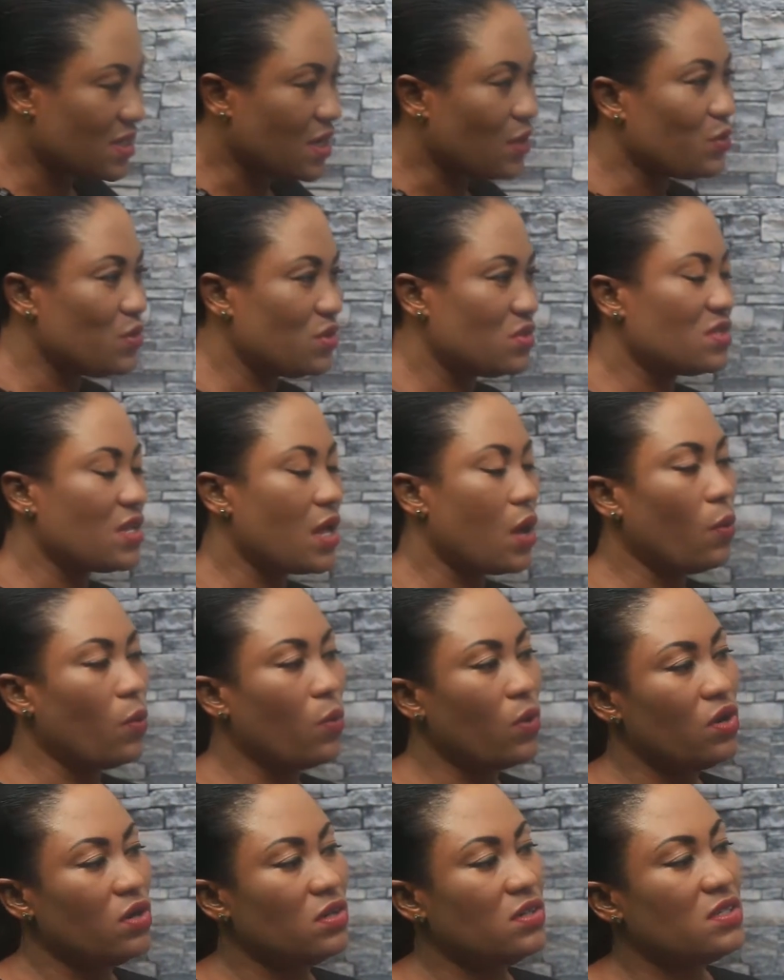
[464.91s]
I'll use that
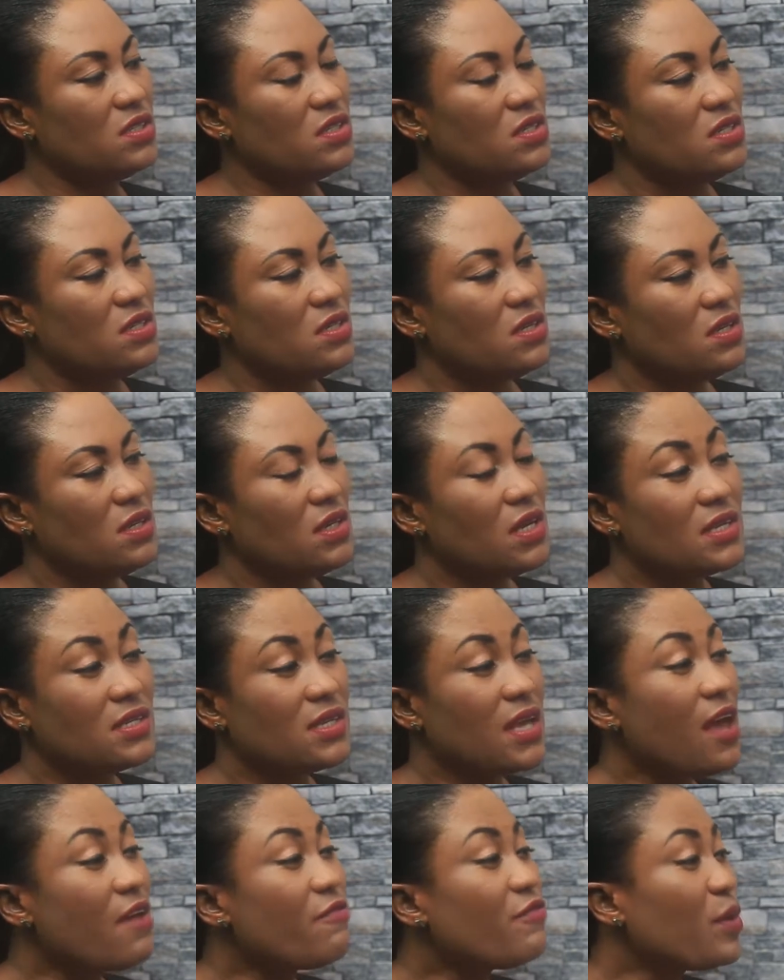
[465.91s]
word. Yes,
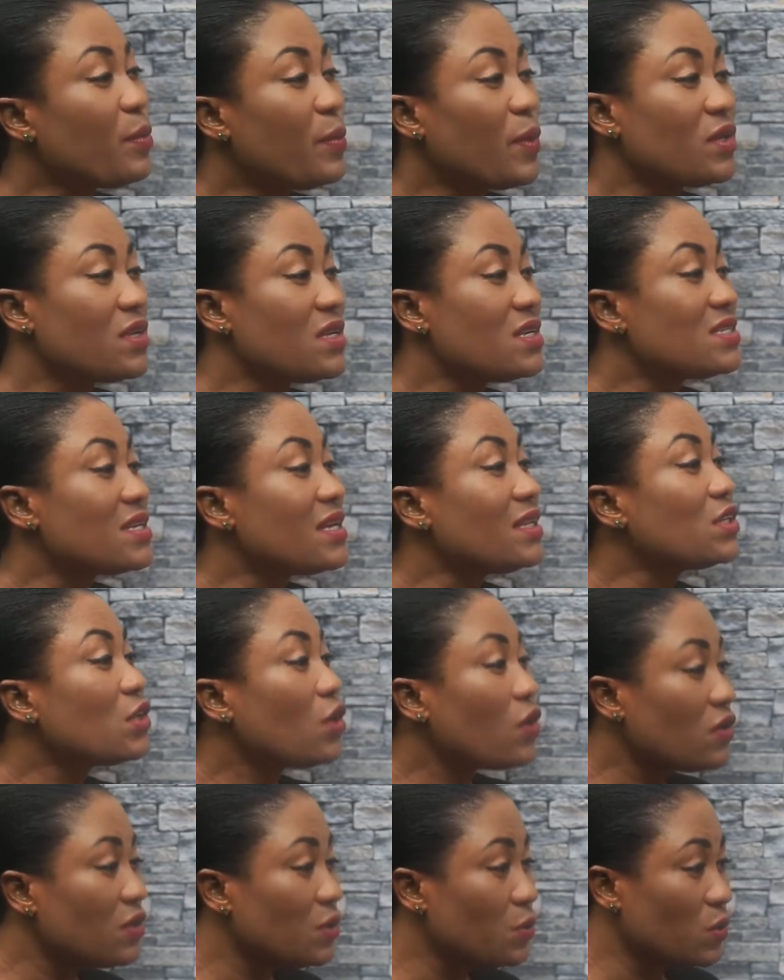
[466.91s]
everybody is in
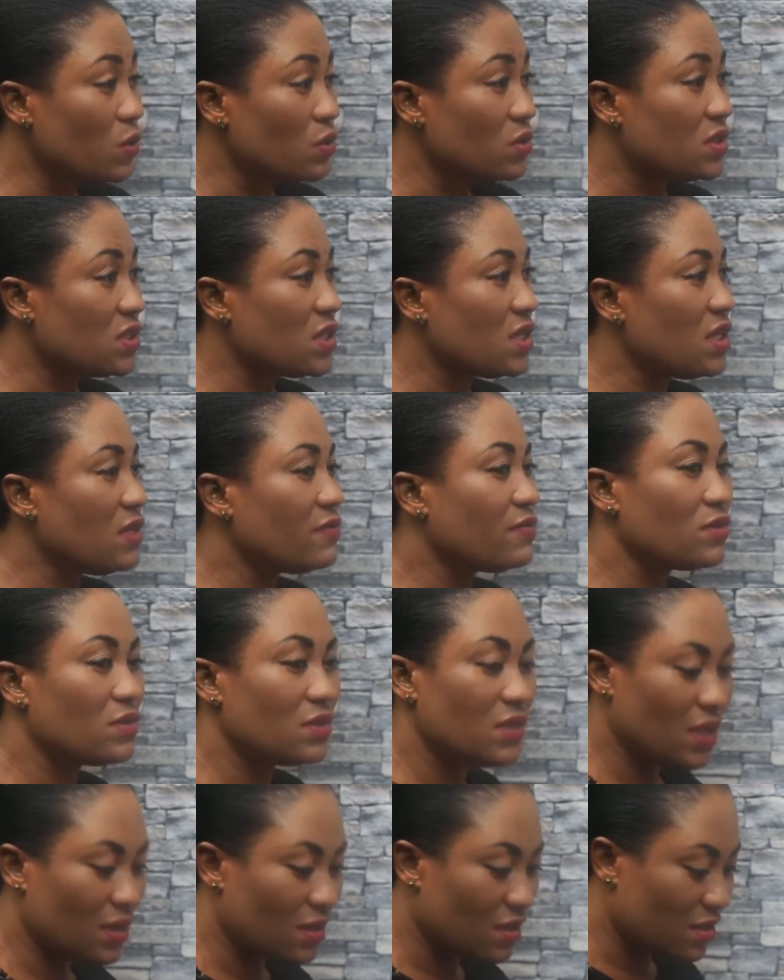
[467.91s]
Nollywood,
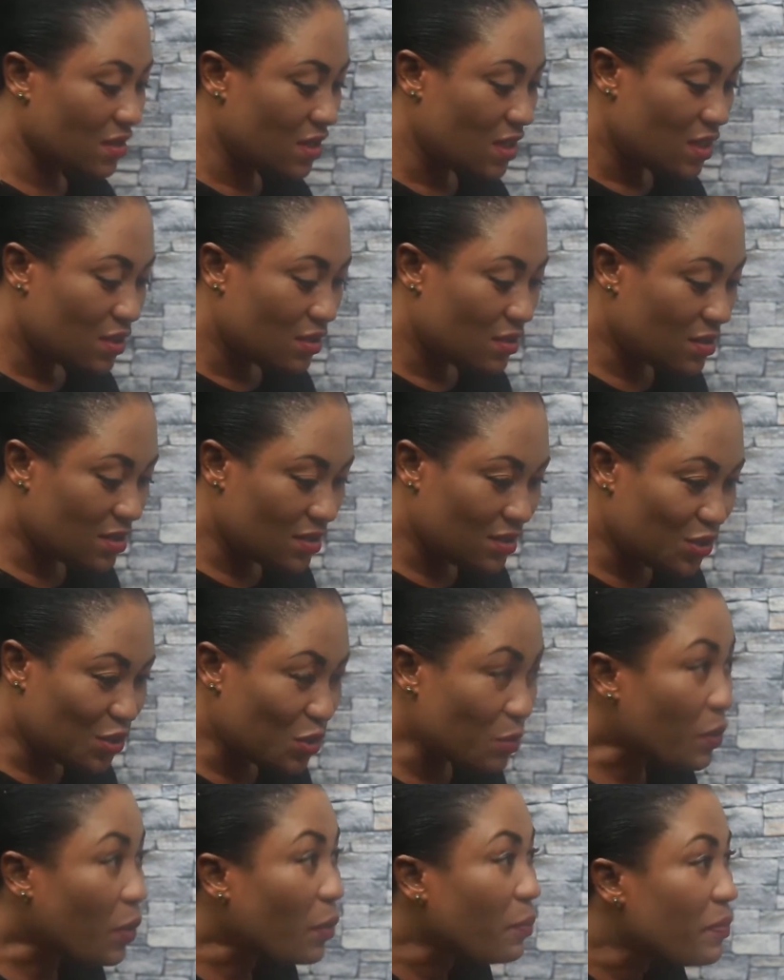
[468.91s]
even the
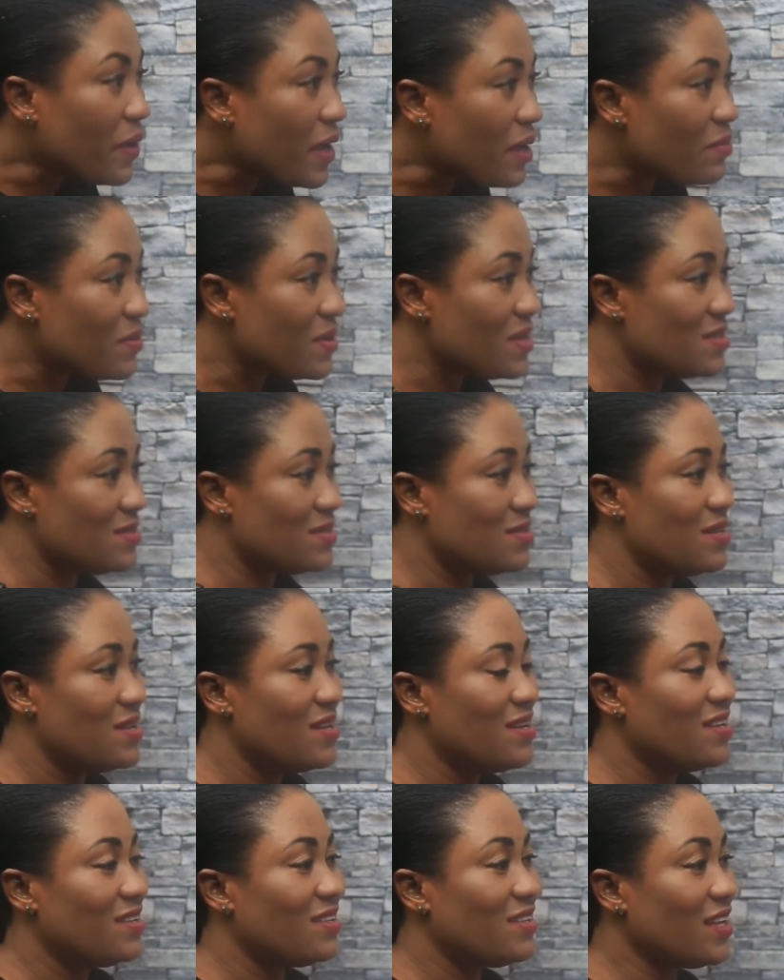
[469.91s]
newborn babies,
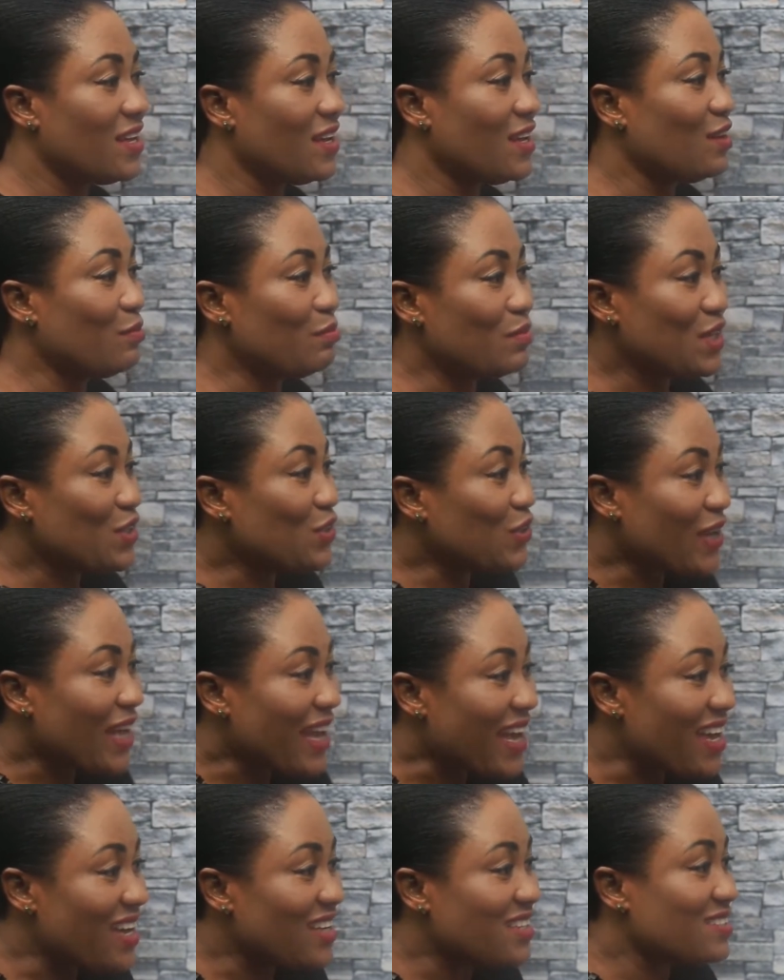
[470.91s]
the middle
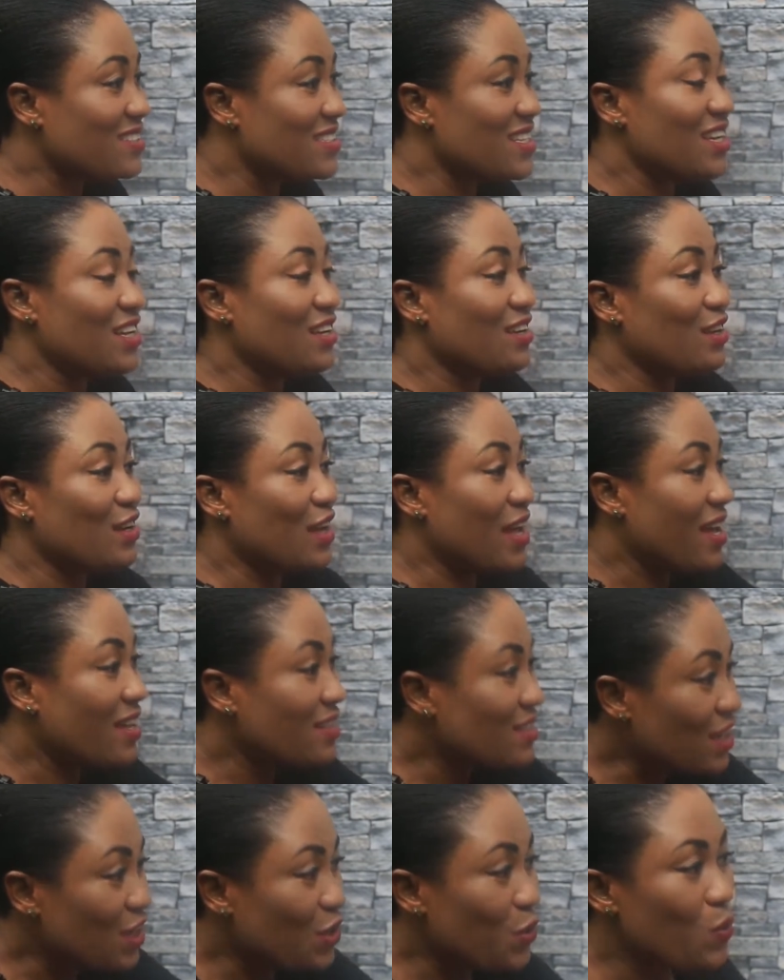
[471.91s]
age, the
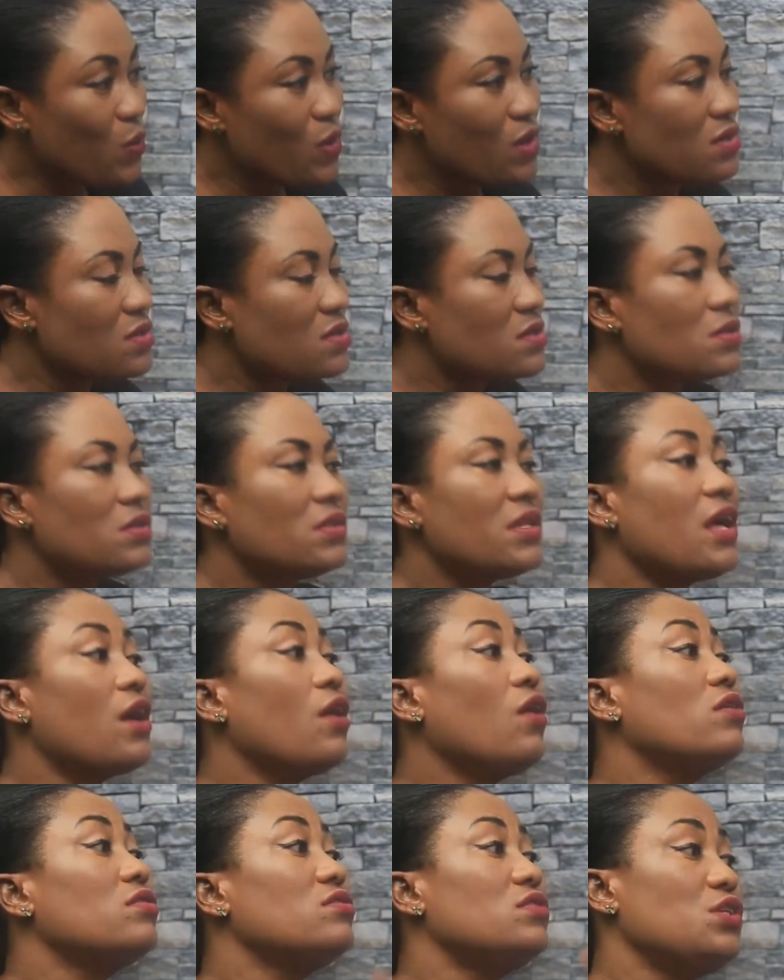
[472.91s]
elderly ones,
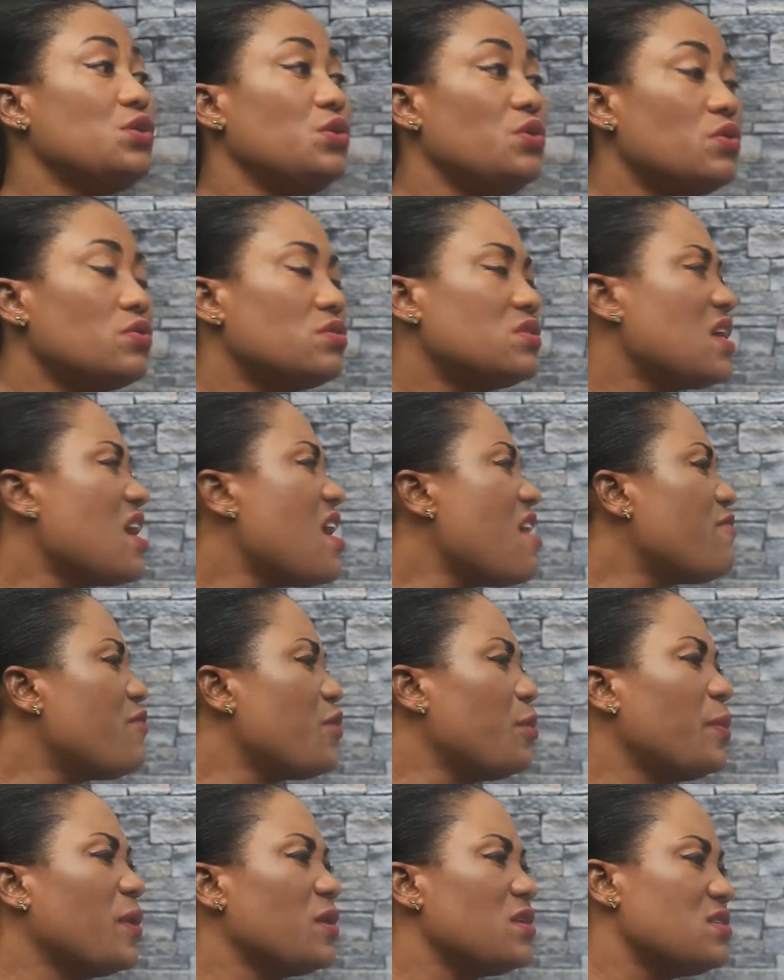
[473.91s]
the youth,
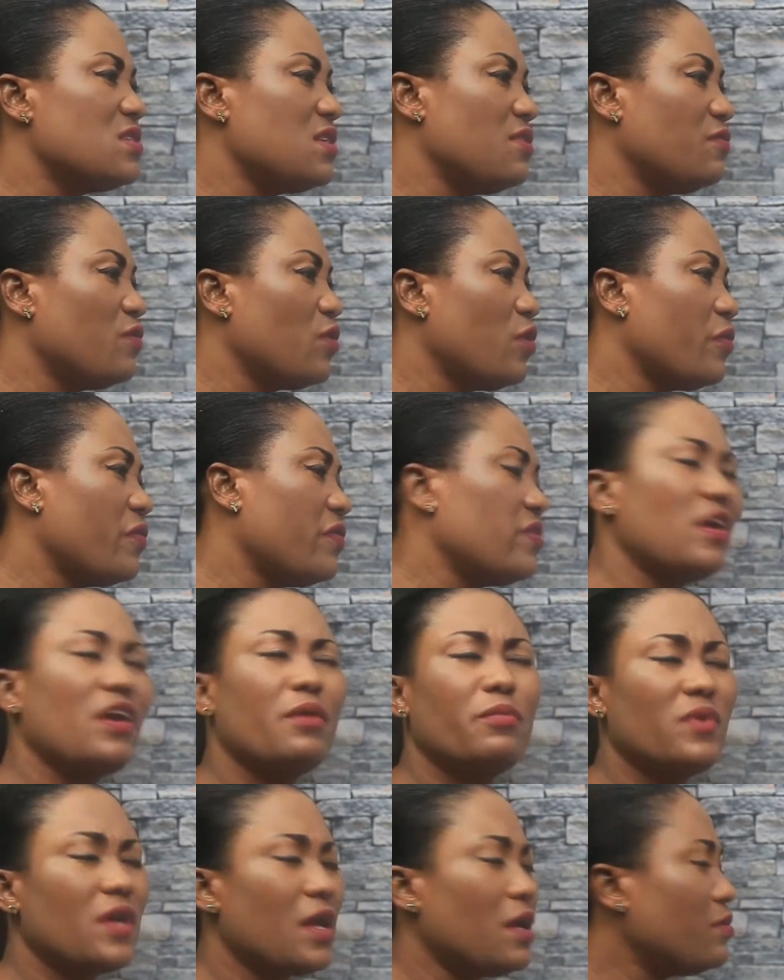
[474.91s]
everybody's involved.
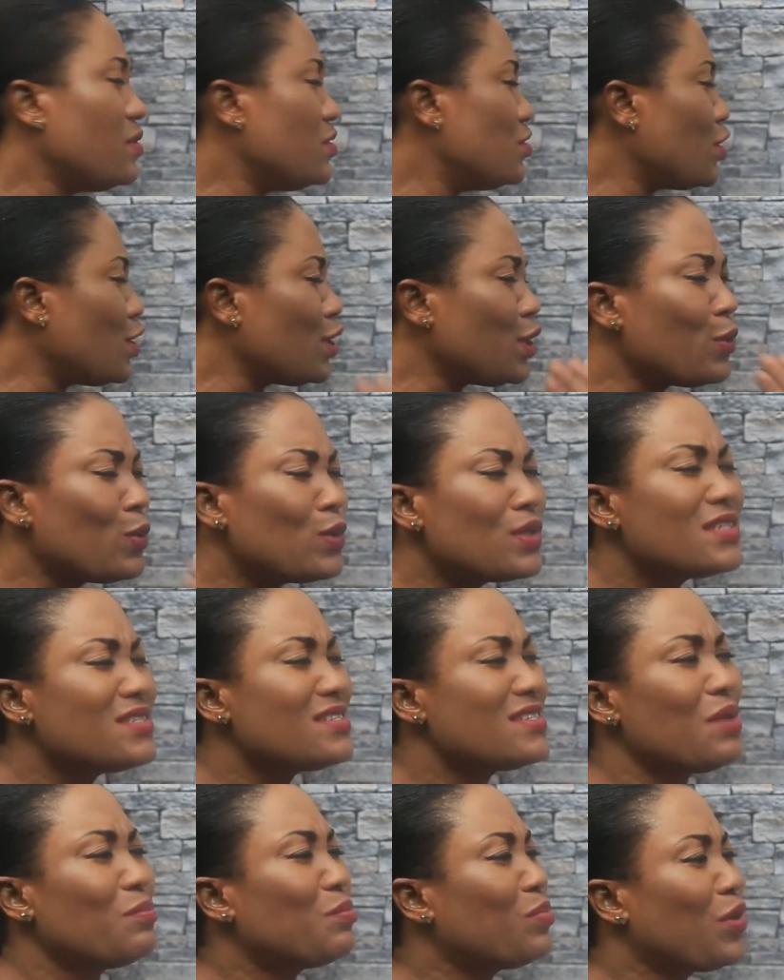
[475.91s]
And Nollywood
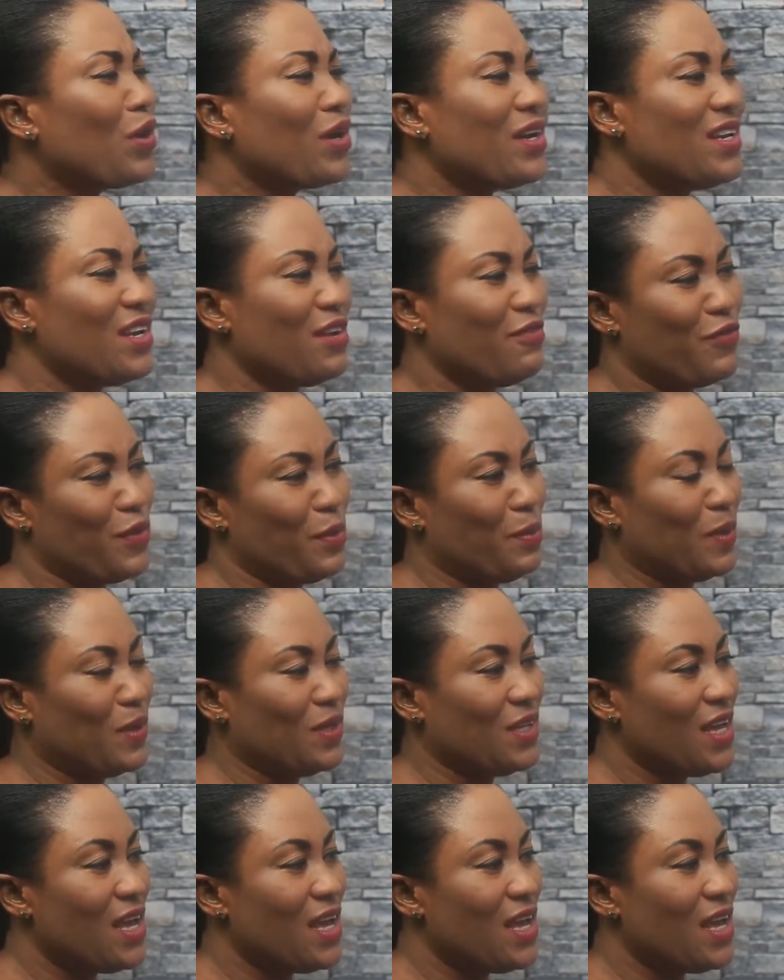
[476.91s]
is employing everybody.